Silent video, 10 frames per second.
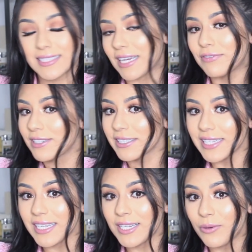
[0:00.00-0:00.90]

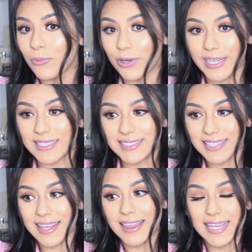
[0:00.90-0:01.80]
definitely wouldn't
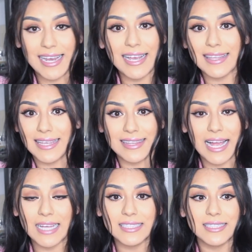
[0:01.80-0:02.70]
think that
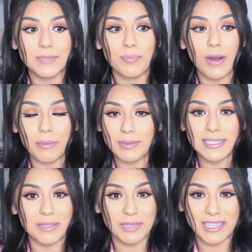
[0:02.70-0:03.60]
that's probably
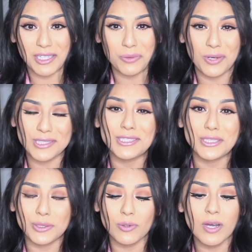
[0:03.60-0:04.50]
something that you want to
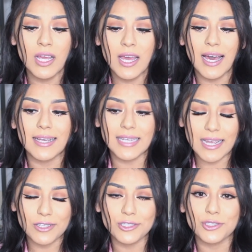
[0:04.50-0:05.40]
do.
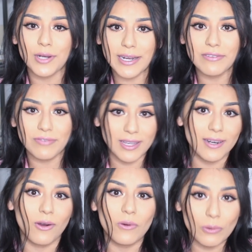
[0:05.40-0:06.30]
Again, you're trying to feed
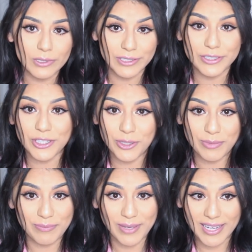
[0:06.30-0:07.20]
a whole nother
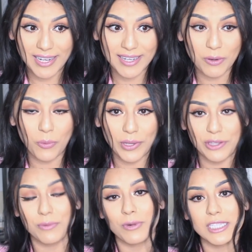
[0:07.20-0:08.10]
human being with
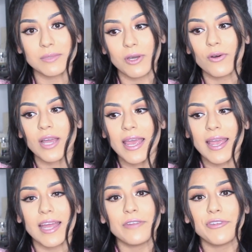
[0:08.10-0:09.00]
your breast milk,
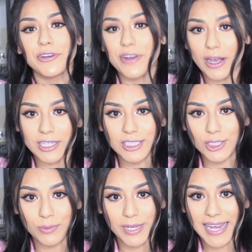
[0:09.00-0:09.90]
and if you're not
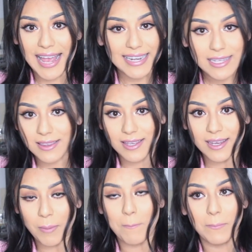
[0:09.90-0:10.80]
consuming
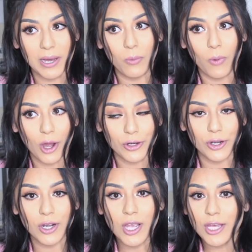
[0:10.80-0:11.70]
anything but
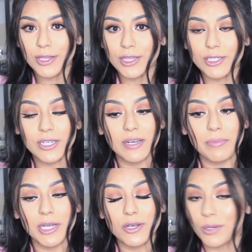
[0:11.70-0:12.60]
water, there are going to
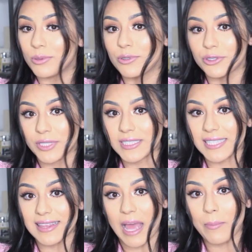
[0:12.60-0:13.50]
be no nutrients
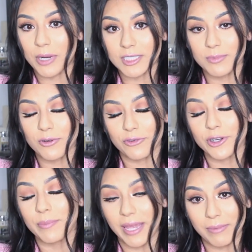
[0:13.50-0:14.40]
in that breast milk for
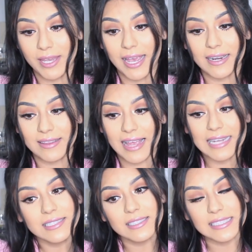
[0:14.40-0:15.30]
your baby. And at the
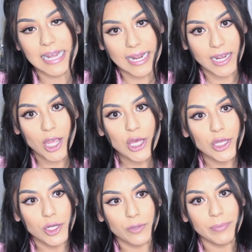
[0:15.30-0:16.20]
end of the day,
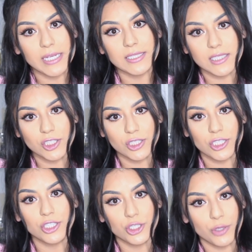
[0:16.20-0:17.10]
your biggest
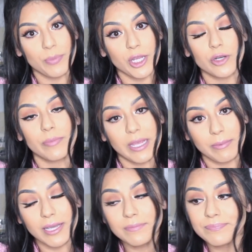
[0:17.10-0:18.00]
concern should be your
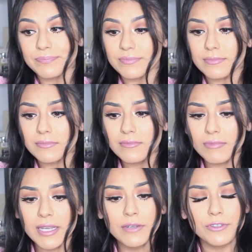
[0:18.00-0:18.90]
baby.
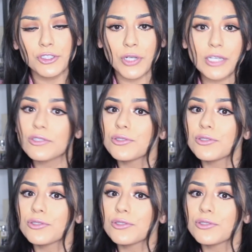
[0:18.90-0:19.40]
And if you're trying to